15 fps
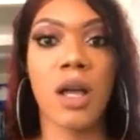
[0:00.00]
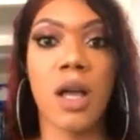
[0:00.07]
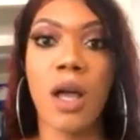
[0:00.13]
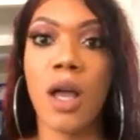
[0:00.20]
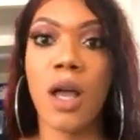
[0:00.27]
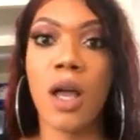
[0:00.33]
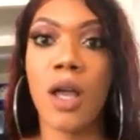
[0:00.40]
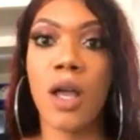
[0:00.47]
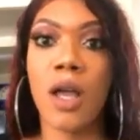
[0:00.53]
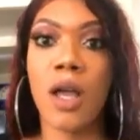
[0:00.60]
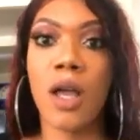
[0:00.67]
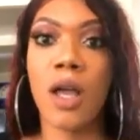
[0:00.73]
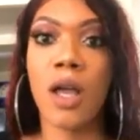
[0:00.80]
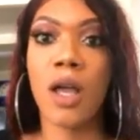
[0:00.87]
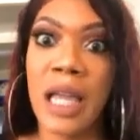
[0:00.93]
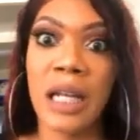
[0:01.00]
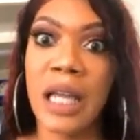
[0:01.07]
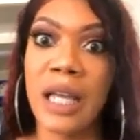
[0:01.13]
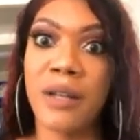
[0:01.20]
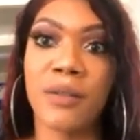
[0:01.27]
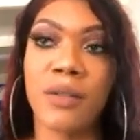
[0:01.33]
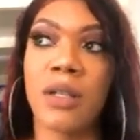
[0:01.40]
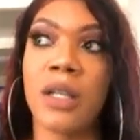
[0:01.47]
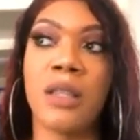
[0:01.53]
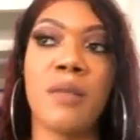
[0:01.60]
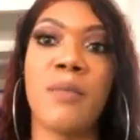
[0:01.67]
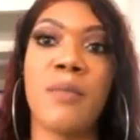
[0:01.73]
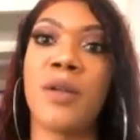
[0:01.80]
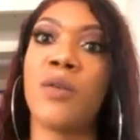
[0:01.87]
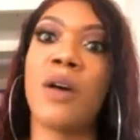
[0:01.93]
humiliated in the
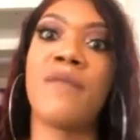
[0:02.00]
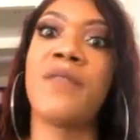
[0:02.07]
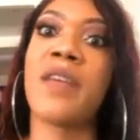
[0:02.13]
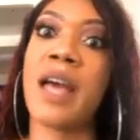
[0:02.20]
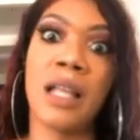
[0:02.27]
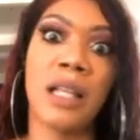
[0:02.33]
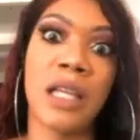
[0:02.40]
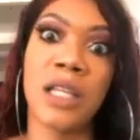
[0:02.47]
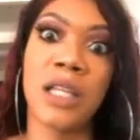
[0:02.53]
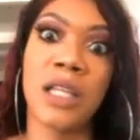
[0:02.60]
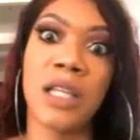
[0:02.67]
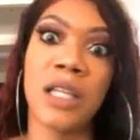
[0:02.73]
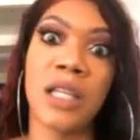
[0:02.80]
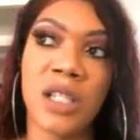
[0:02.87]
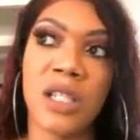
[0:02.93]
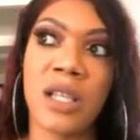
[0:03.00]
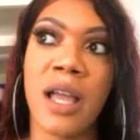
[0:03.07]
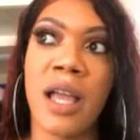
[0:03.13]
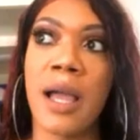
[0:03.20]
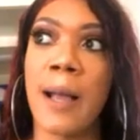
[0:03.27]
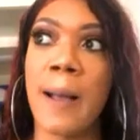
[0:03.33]
middle of the LA street. And it's just like,